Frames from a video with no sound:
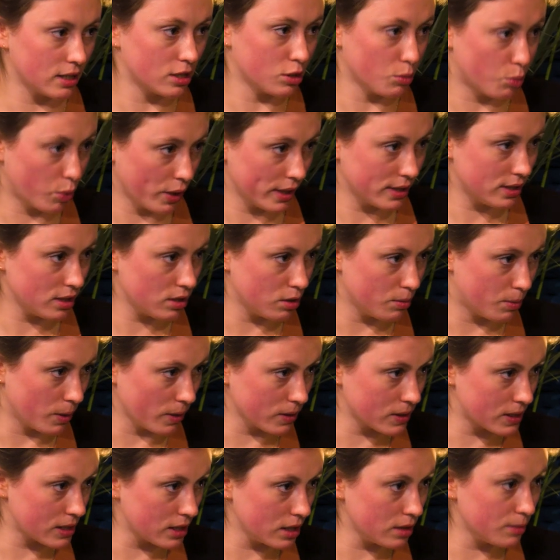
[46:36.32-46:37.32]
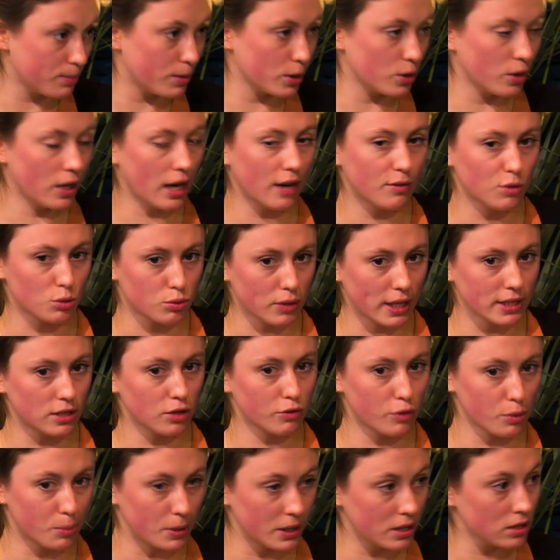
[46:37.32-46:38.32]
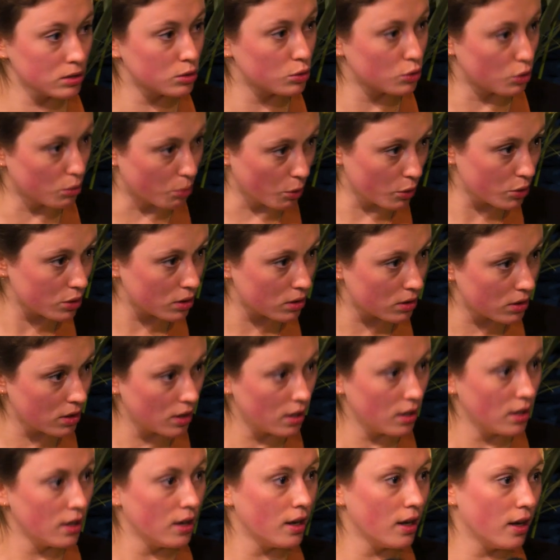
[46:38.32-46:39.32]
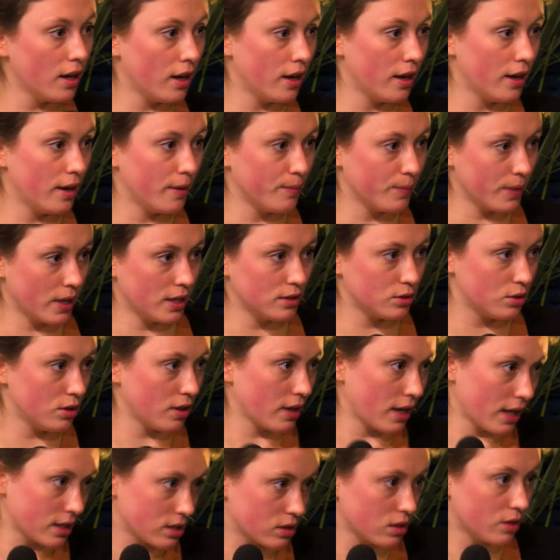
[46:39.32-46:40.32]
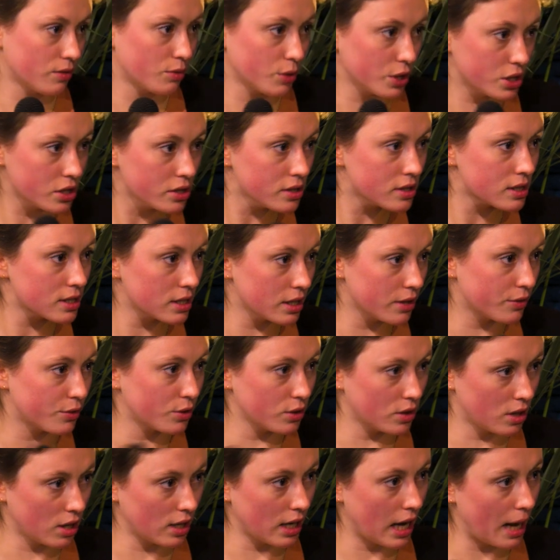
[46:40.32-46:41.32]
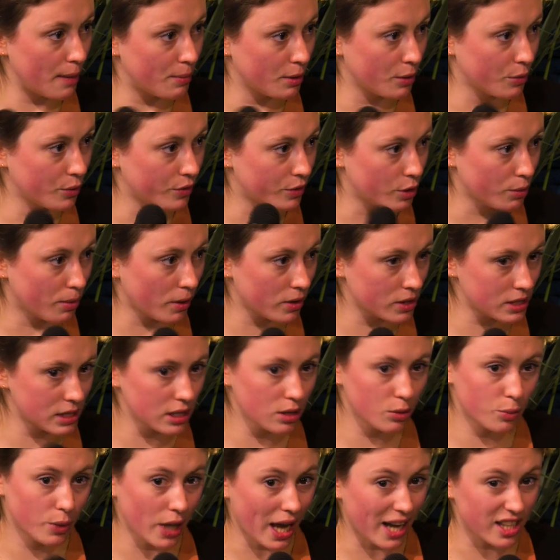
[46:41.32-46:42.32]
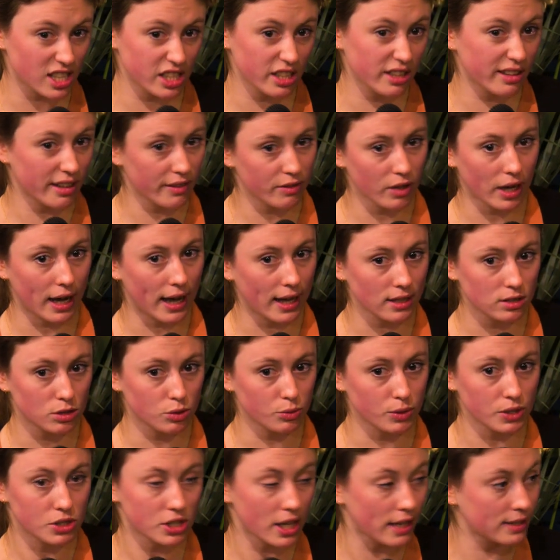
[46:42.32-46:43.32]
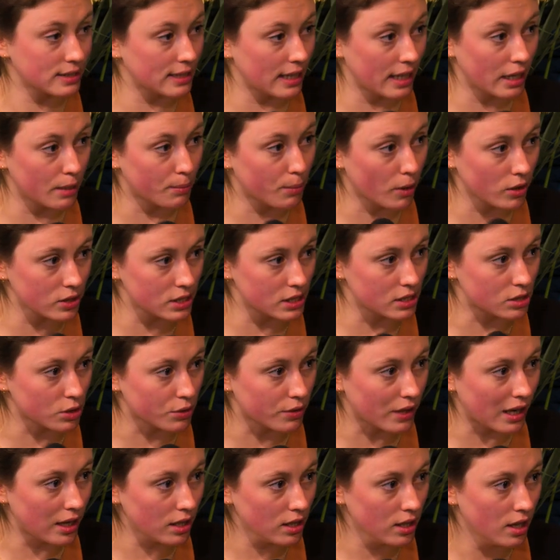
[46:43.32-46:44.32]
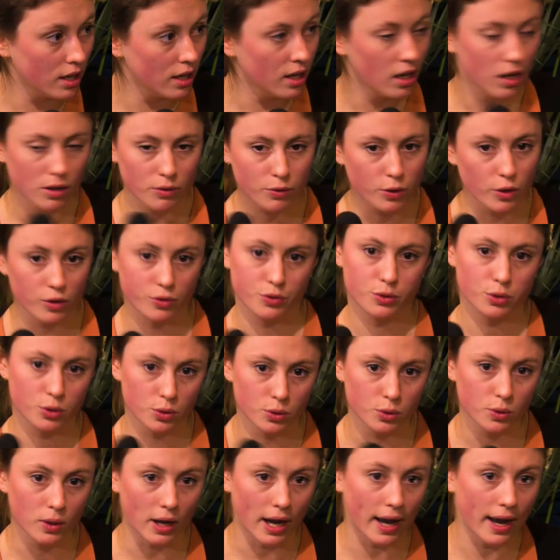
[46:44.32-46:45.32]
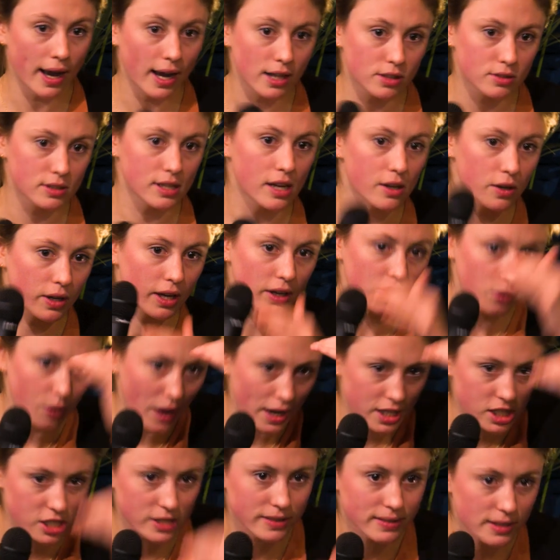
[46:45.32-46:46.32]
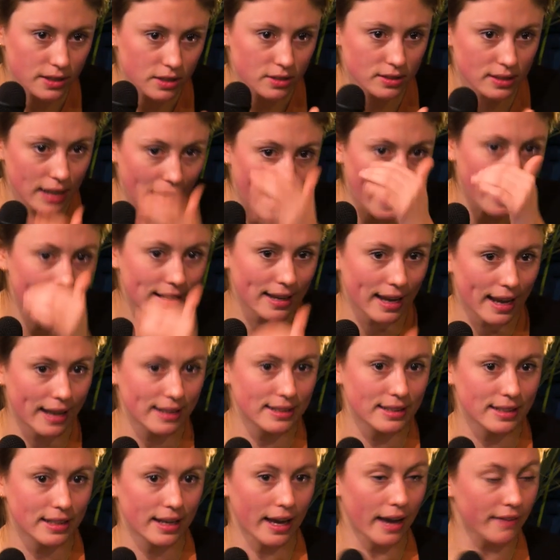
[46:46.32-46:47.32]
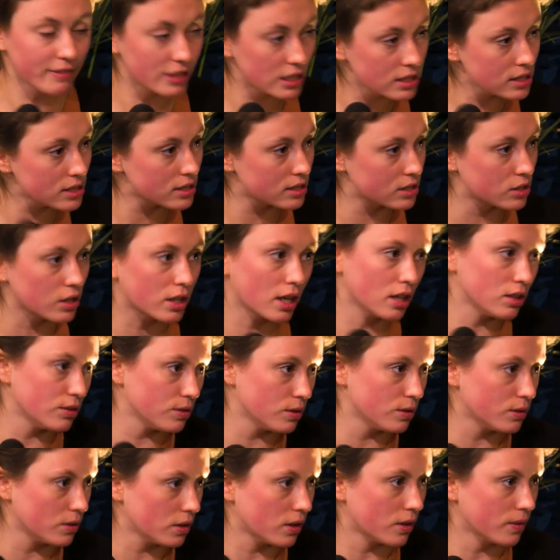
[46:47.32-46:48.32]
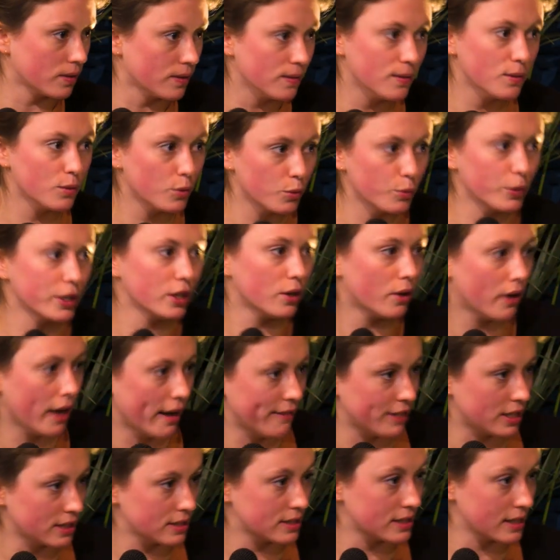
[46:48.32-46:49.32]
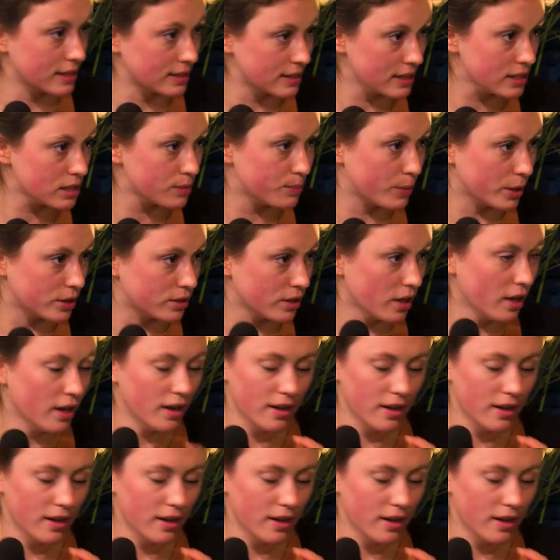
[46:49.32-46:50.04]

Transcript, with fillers: is appointed the policy team, but you have a right of appeal to the board. Um, and to the Council of Regions, if you're not happy with the policy, we actually never had to reject a policy so far. For a few, I had to say, okay, you actually didn't add any evidence, so can you, you know, we know evidence exists, but